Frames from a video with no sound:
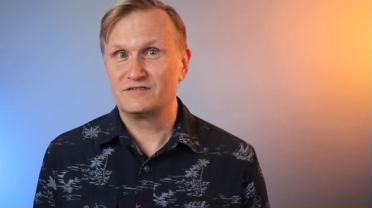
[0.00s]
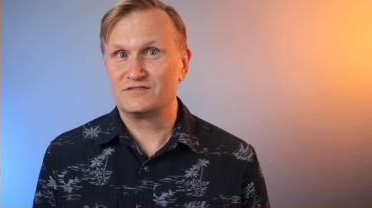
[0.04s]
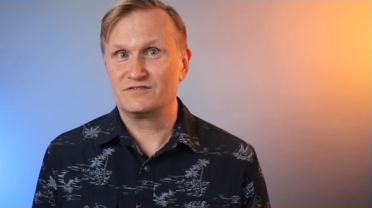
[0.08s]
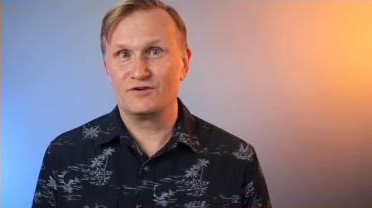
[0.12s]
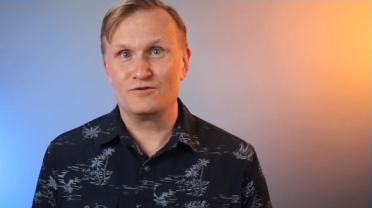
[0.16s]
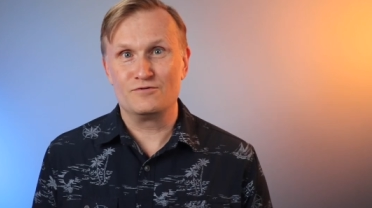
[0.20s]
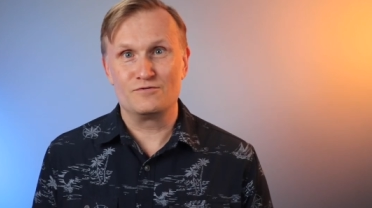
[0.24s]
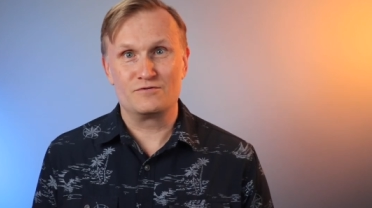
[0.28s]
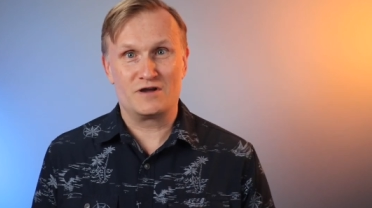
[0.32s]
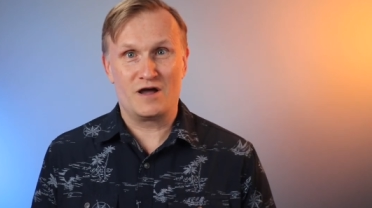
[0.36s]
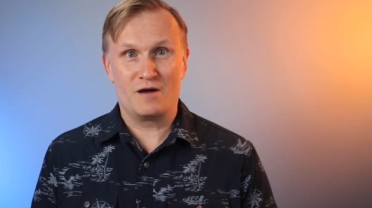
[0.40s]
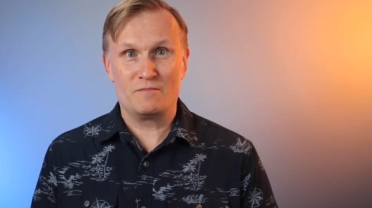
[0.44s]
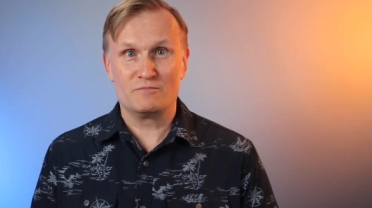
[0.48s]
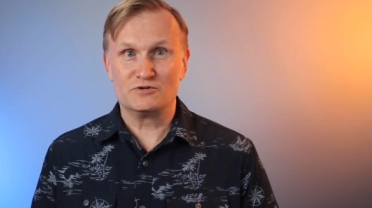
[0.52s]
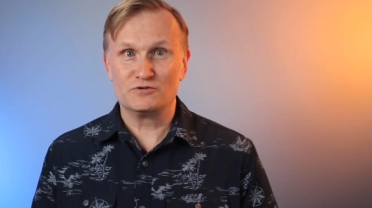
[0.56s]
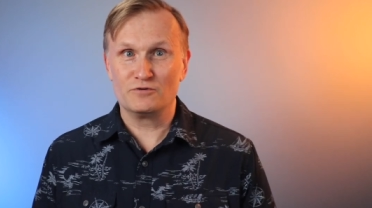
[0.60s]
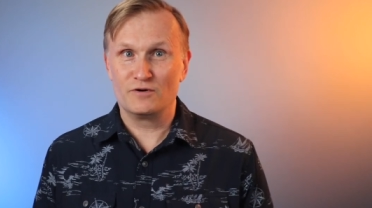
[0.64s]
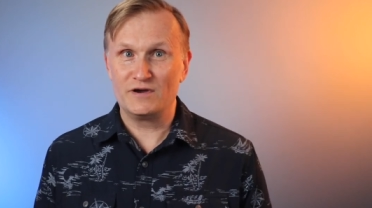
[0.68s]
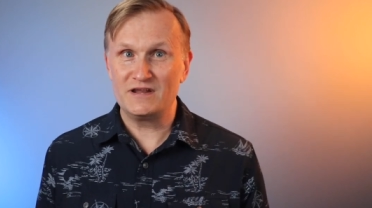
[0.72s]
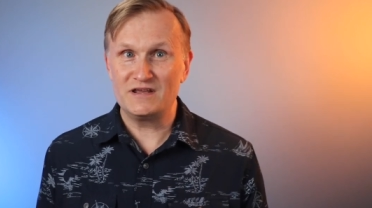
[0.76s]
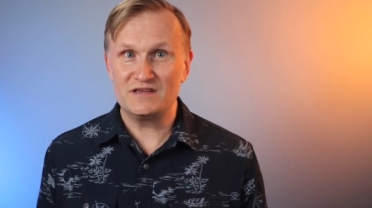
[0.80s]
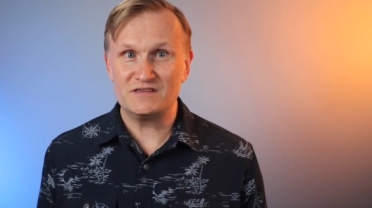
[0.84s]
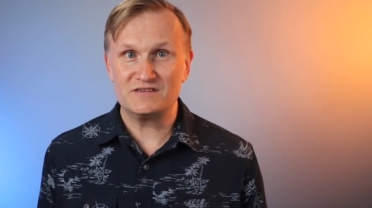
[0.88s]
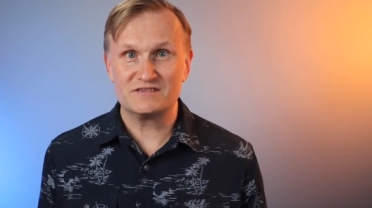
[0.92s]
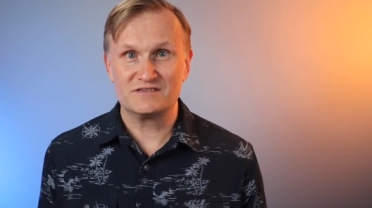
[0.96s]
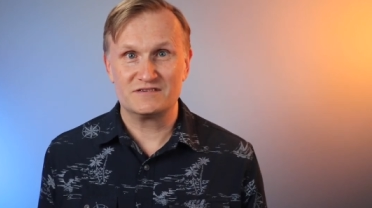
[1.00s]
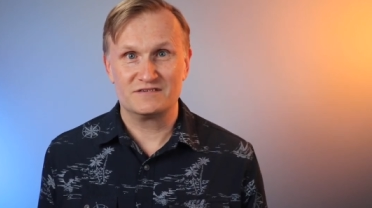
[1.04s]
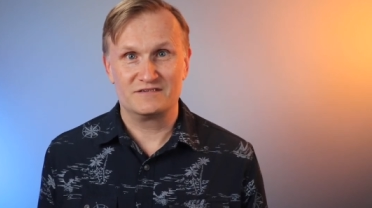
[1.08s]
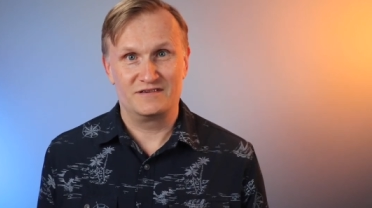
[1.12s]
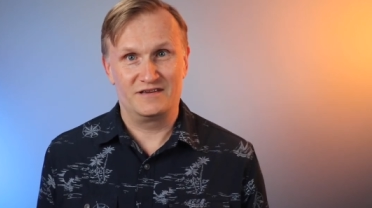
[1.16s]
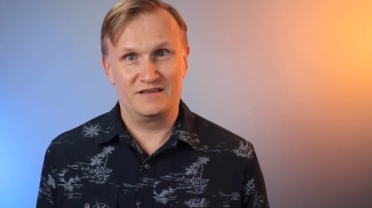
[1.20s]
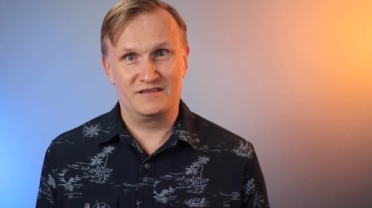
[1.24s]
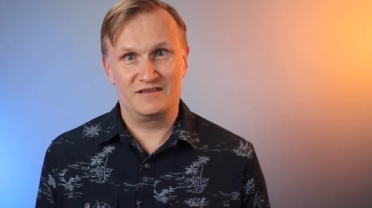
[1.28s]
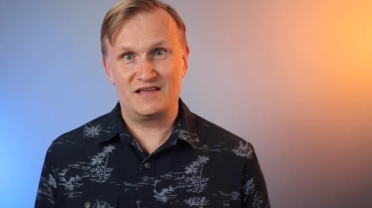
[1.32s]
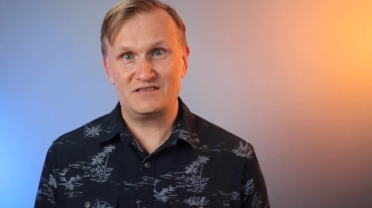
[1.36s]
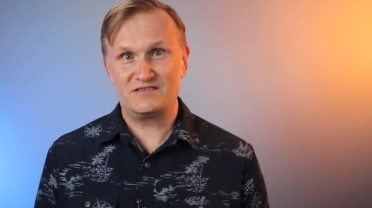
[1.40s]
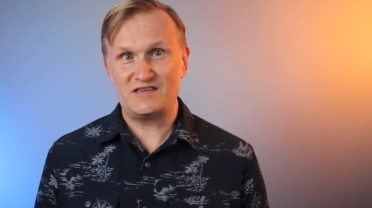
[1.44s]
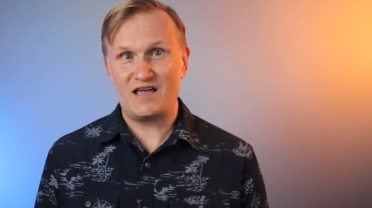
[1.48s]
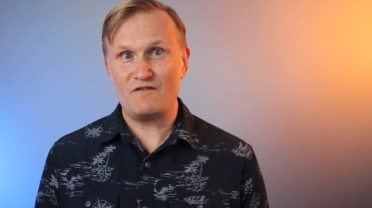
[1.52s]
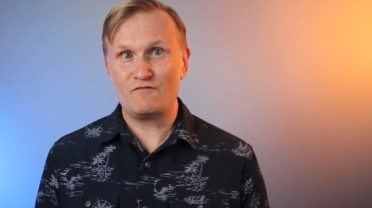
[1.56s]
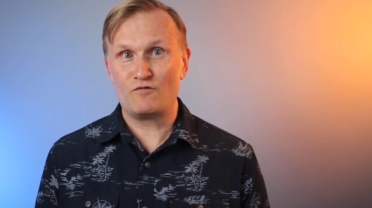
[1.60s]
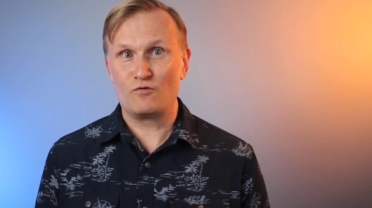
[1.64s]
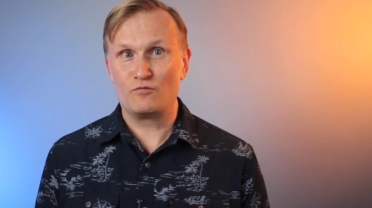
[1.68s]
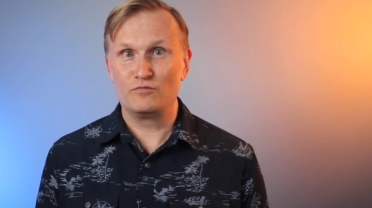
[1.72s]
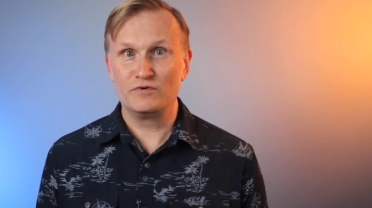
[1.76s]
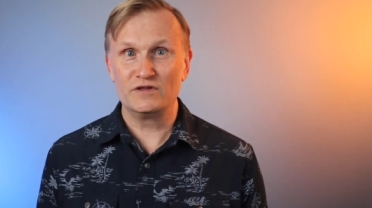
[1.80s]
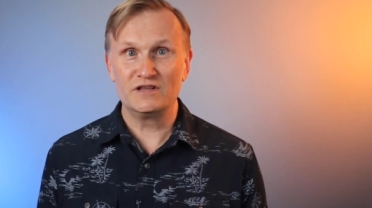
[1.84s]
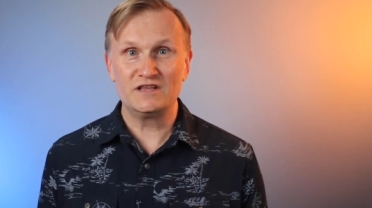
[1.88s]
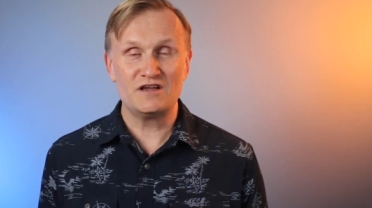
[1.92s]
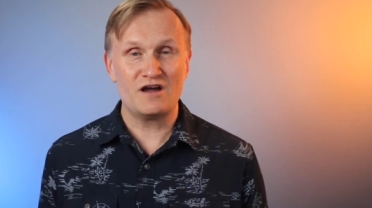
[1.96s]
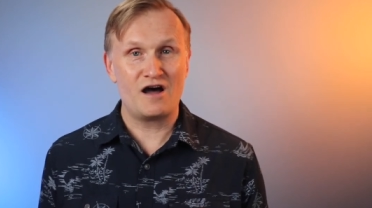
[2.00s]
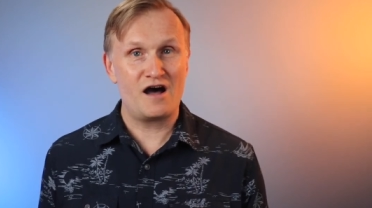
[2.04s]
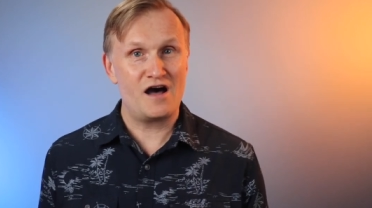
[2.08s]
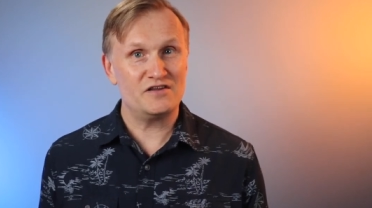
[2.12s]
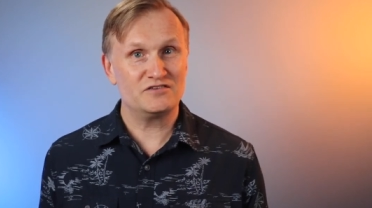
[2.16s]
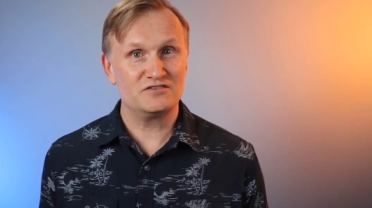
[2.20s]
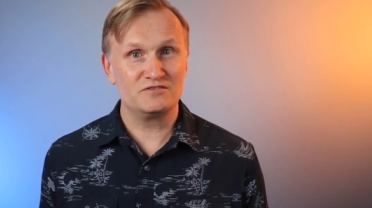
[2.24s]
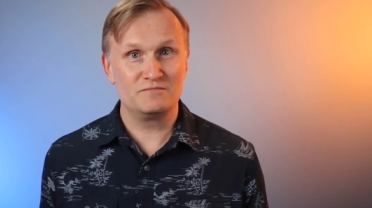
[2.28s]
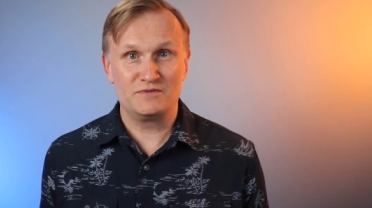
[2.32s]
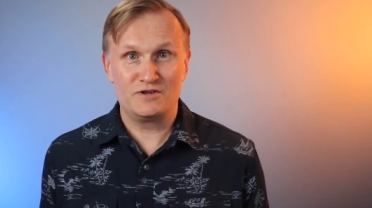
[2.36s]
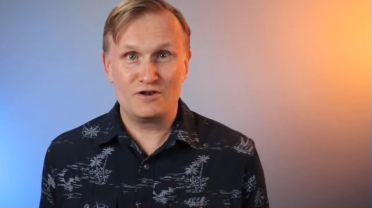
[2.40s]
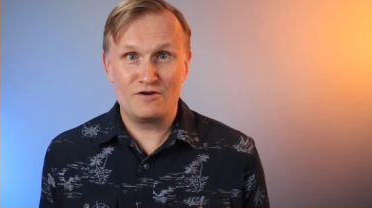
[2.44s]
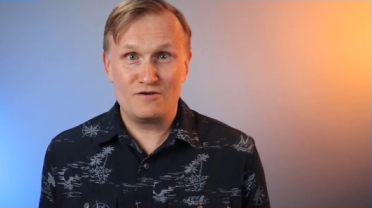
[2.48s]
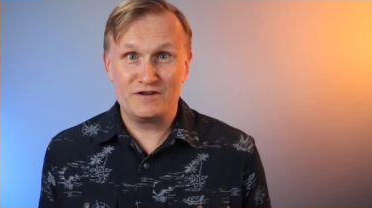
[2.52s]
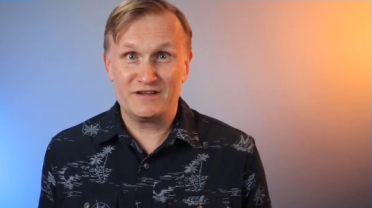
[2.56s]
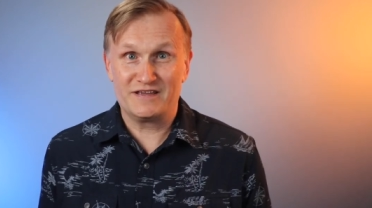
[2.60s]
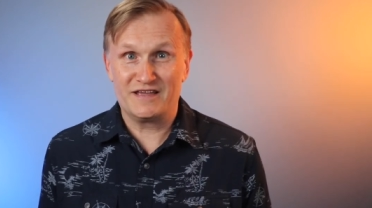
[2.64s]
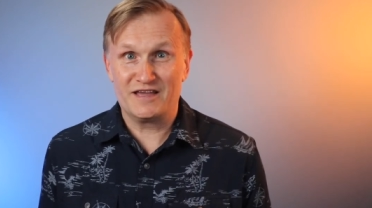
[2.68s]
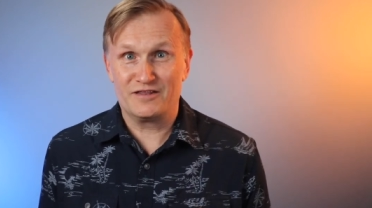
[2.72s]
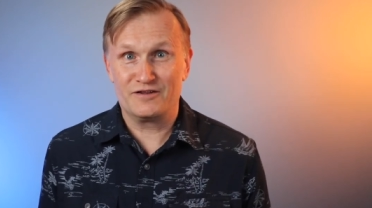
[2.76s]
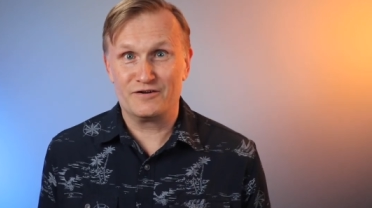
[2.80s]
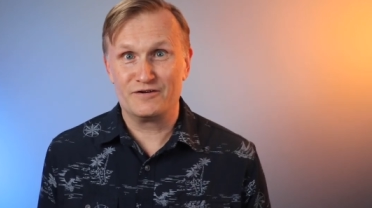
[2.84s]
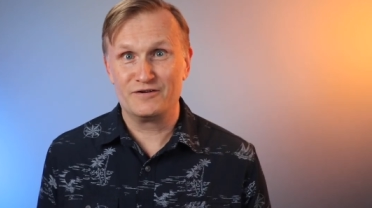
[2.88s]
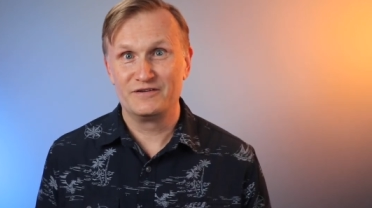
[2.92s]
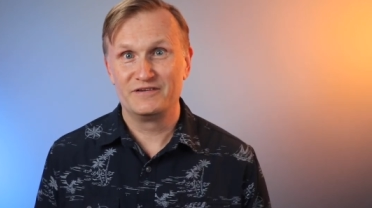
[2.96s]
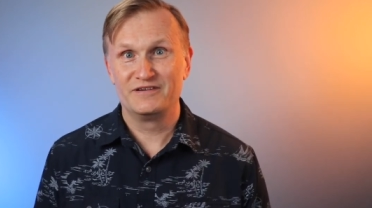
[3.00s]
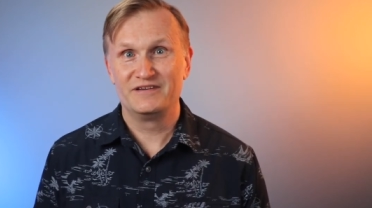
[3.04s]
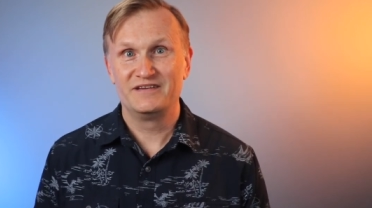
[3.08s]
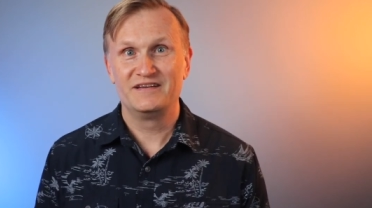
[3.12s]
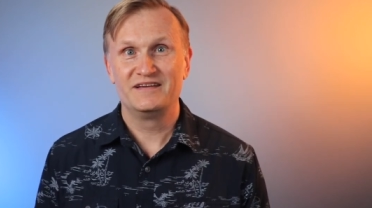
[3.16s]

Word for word: So come join us and let's have a really awesome year together.